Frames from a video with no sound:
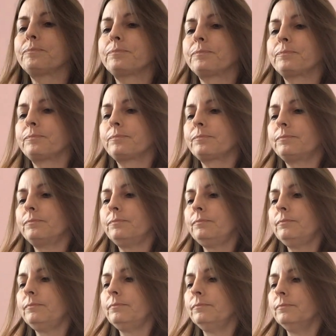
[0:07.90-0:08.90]

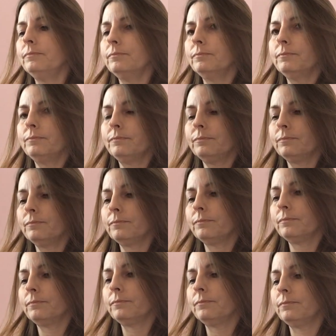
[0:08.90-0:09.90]

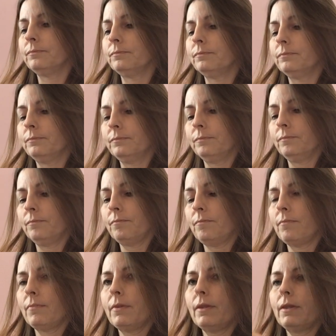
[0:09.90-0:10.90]

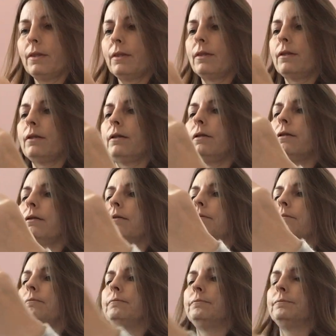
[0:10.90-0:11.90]

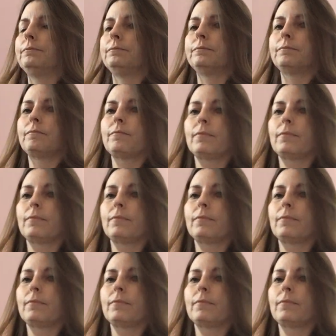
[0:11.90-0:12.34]
Nobody speaks.